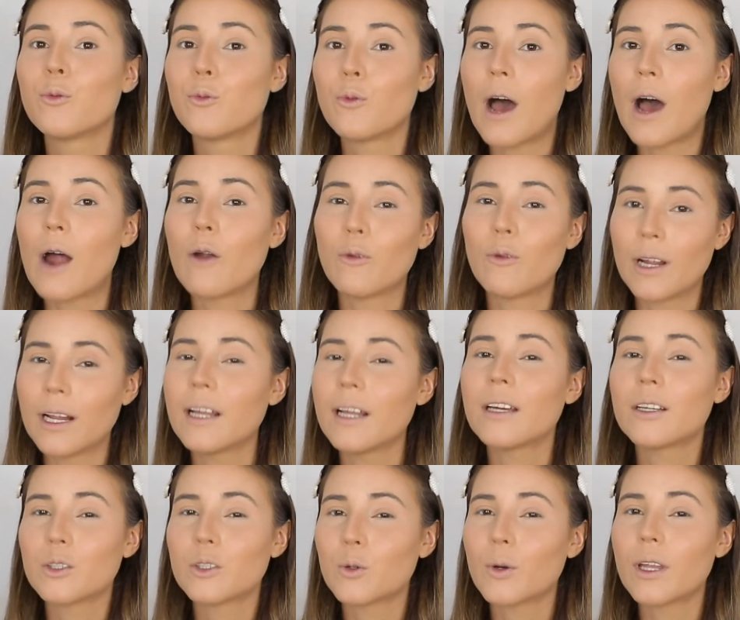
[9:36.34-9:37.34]
I really
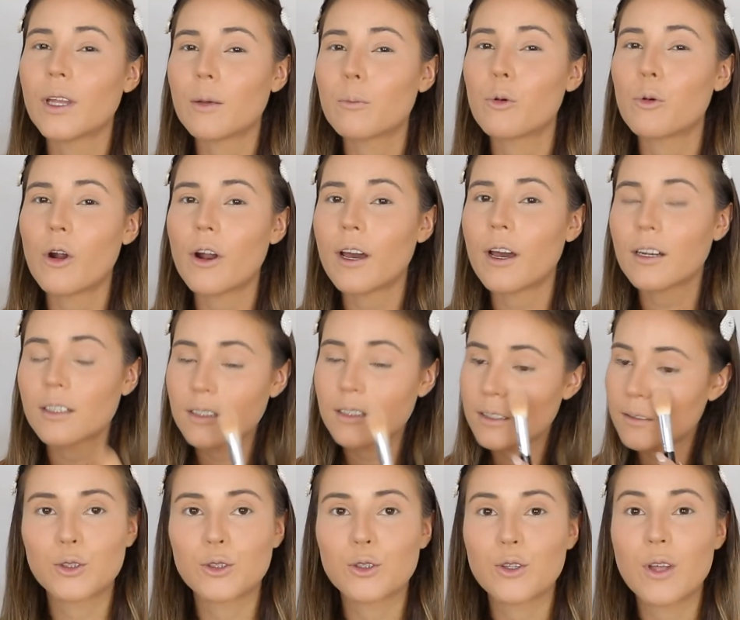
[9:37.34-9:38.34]
enjoy the product.
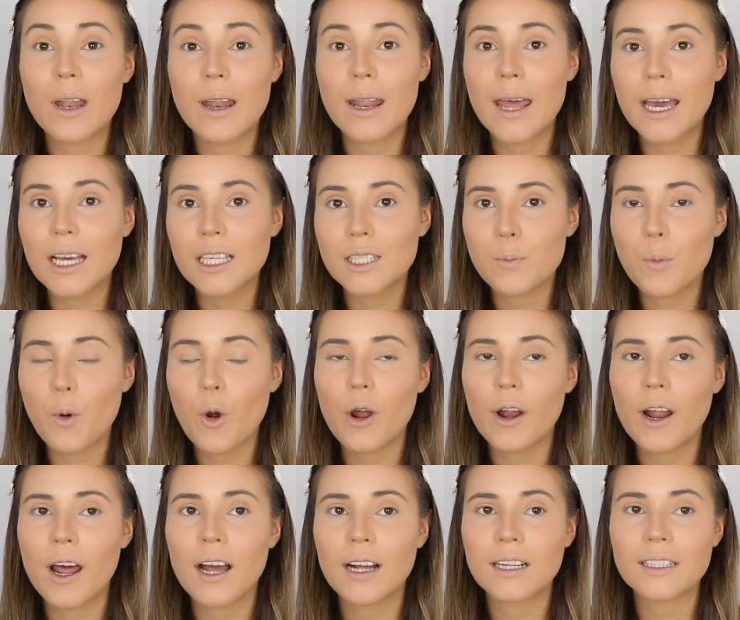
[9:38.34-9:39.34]
To the next
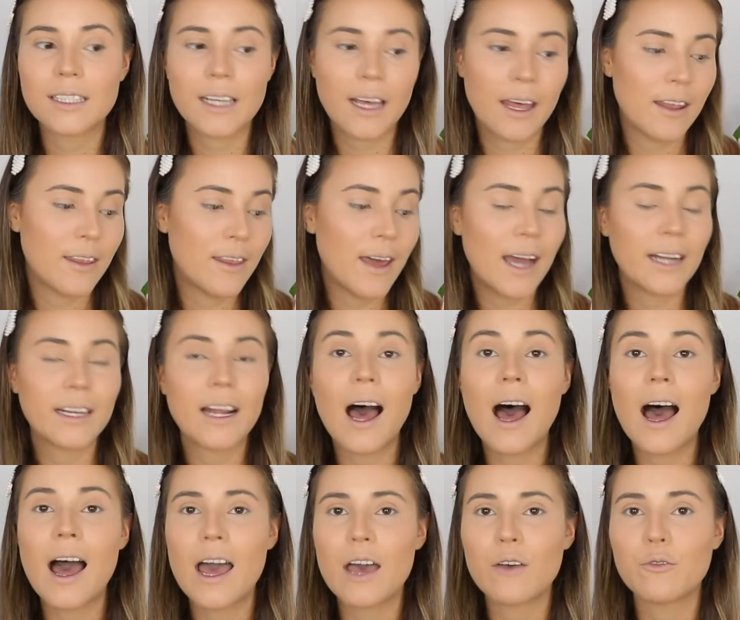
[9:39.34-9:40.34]
product that
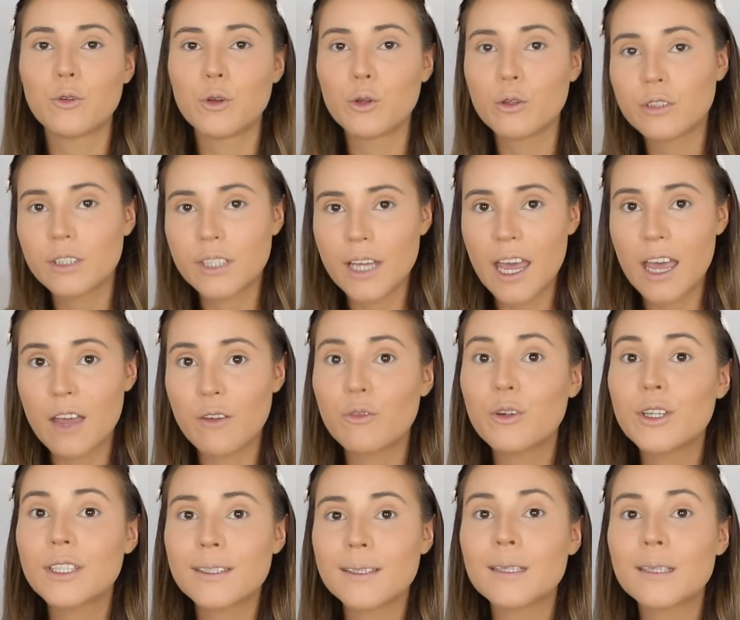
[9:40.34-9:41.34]
I have used
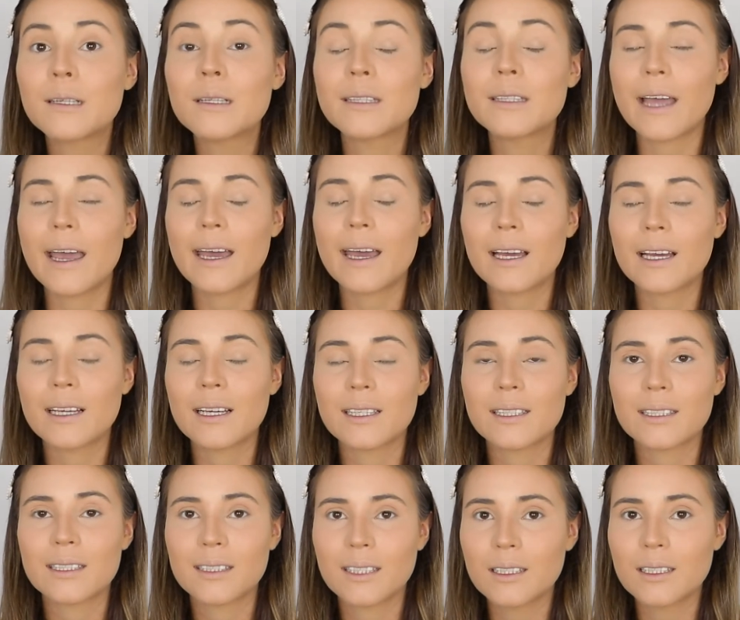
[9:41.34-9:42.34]
every single day
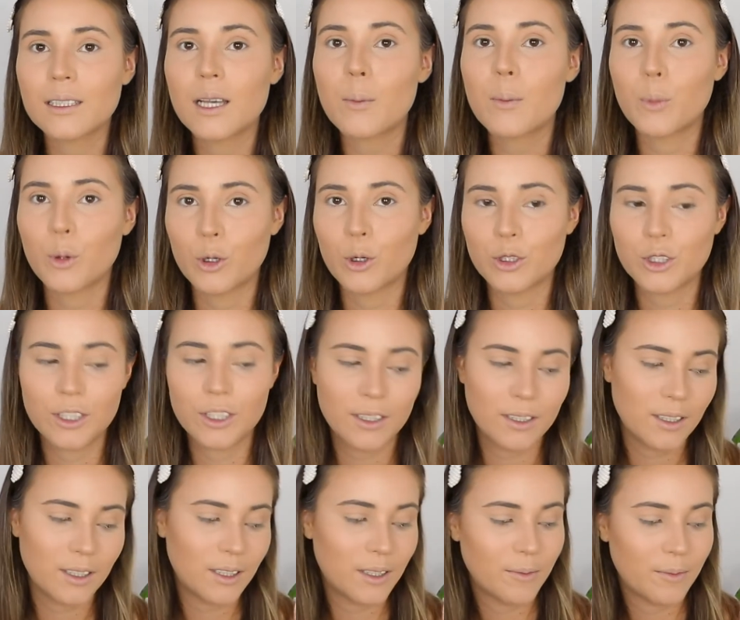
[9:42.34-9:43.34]
since I
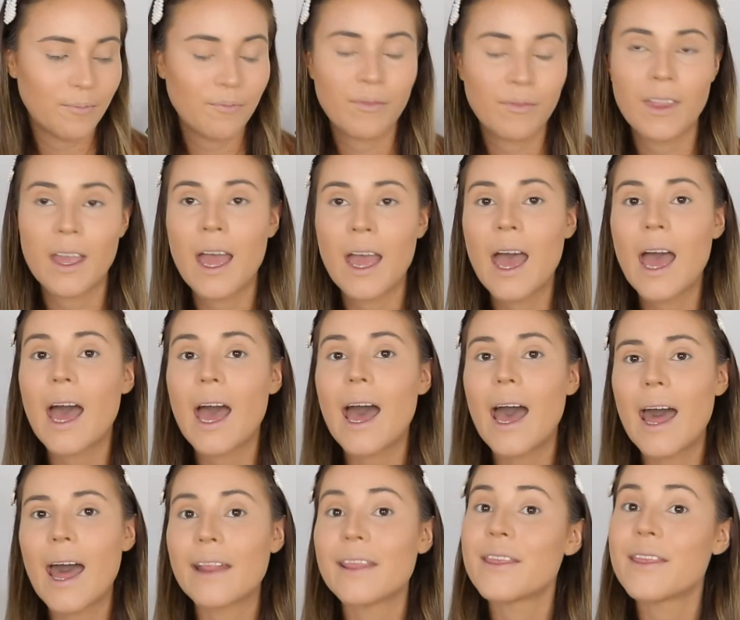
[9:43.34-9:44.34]
purchased,
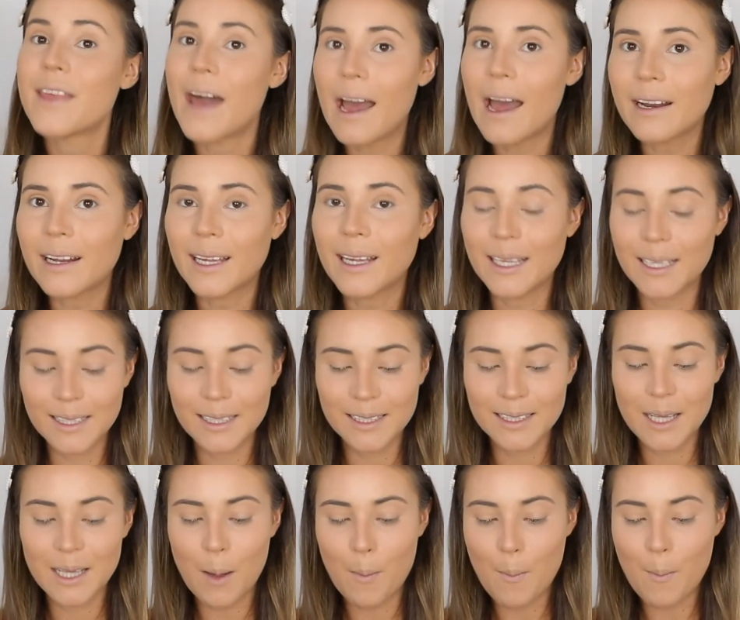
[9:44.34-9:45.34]
and that
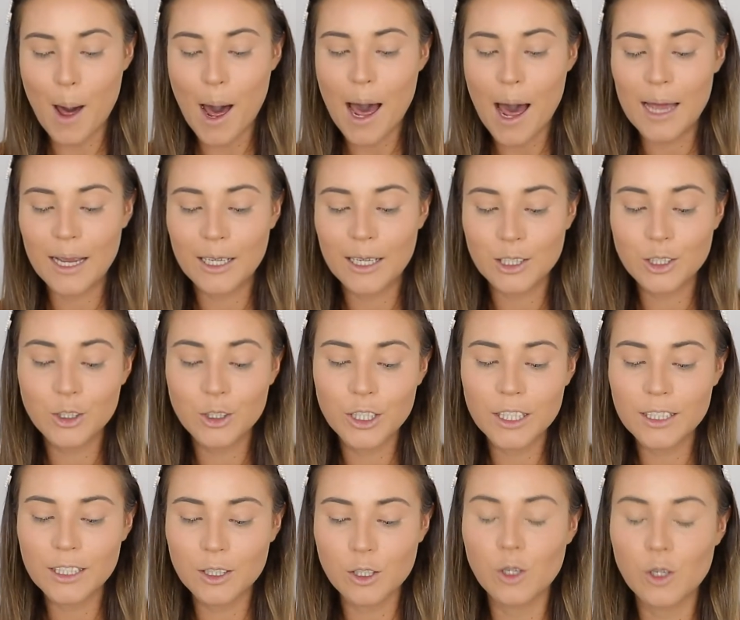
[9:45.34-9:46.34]
is my
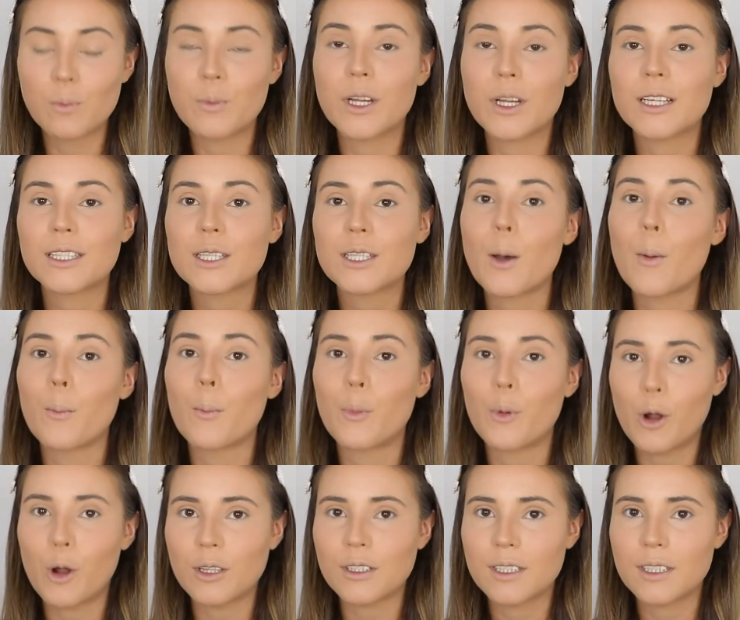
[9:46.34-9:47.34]
Catrice Luminous
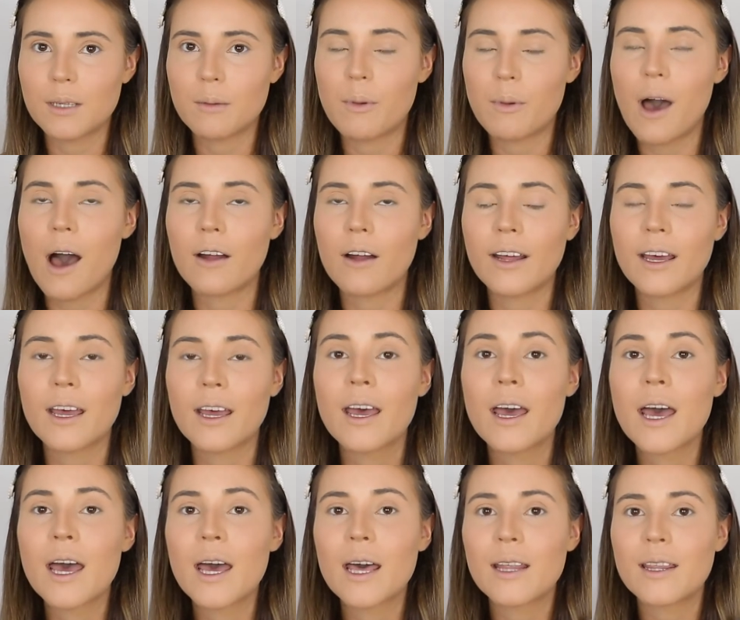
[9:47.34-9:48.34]
Bronzing Powder.
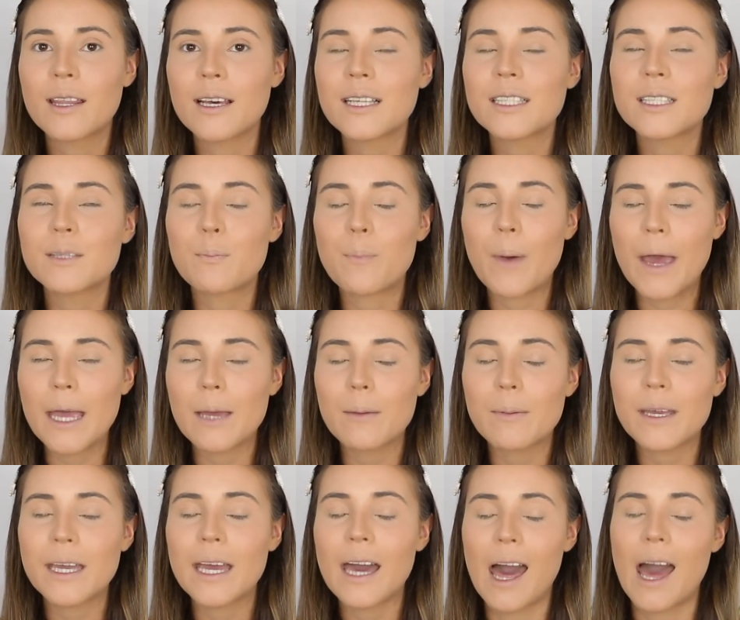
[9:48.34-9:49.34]
This
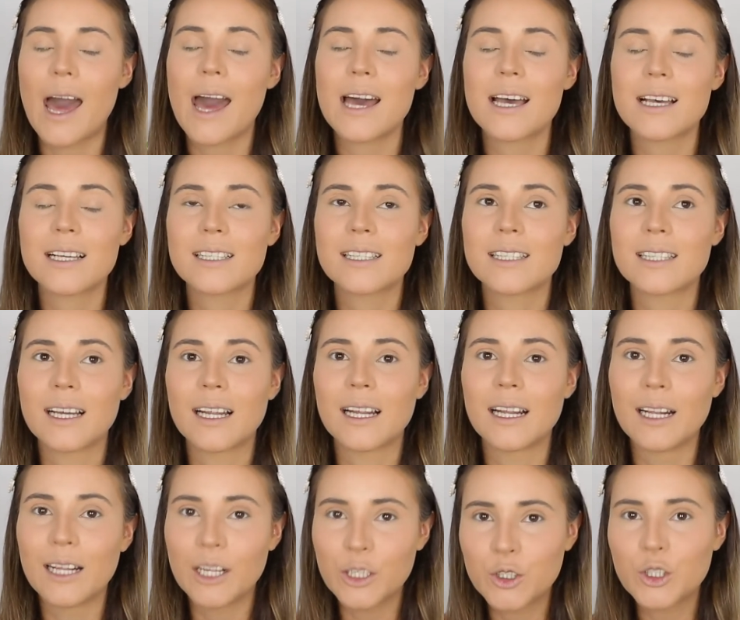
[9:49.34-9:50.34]
baby has
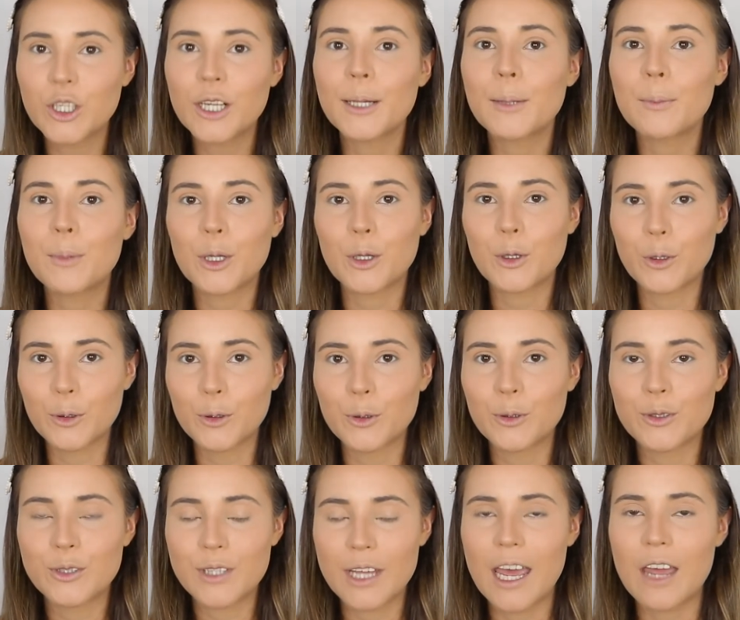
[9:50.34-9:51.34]
literally been
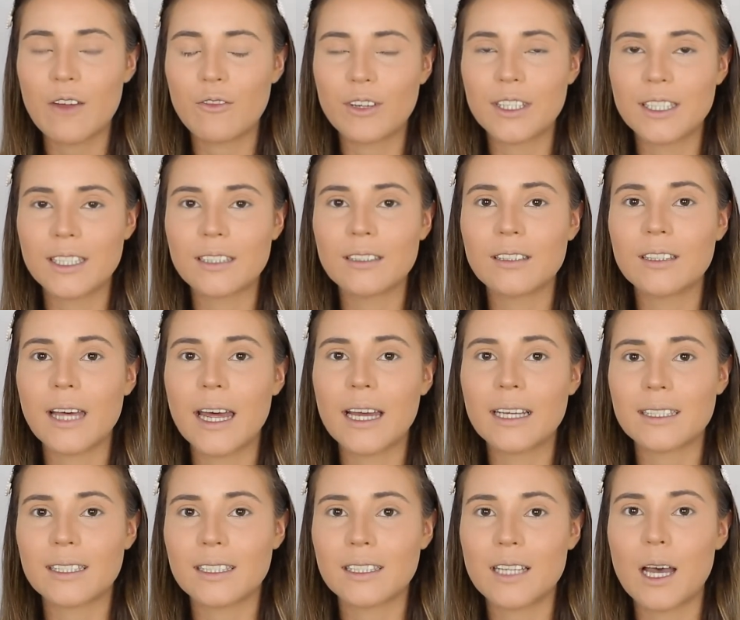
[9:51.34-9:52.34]
used every single
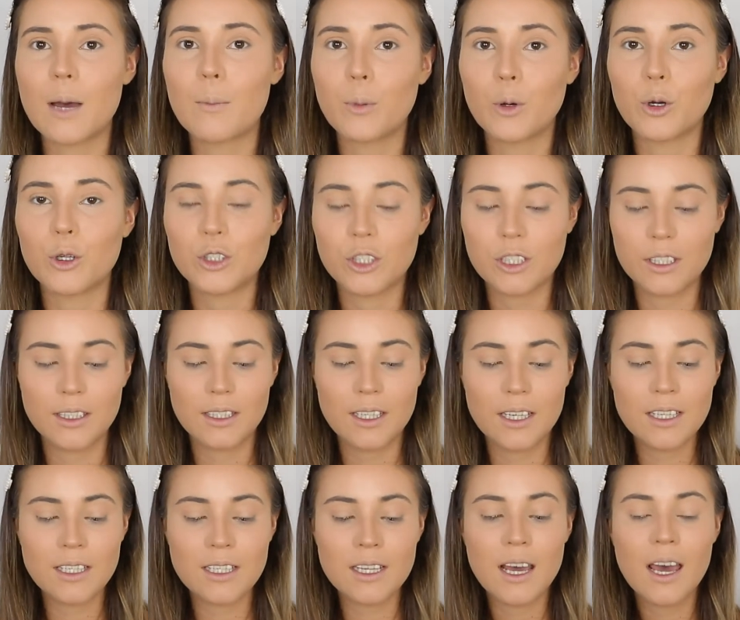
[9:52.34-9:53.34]
day since I purchased
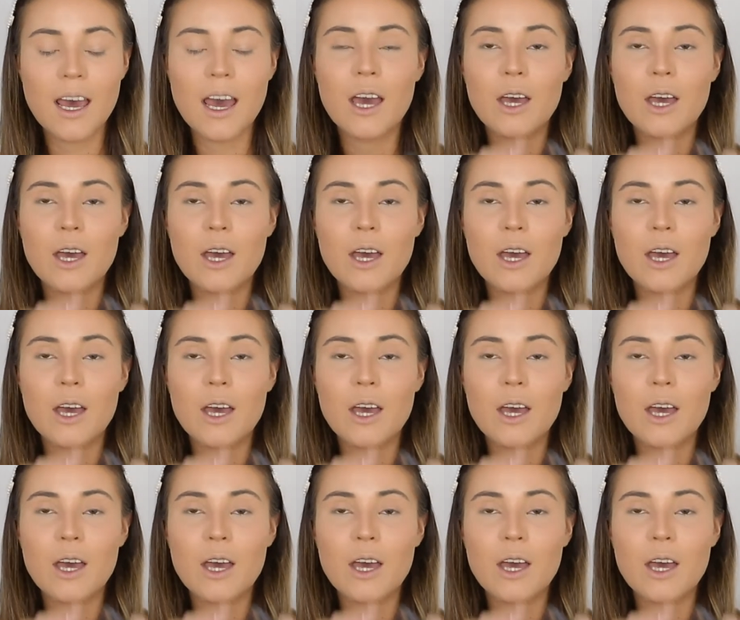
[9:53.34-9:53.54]
it.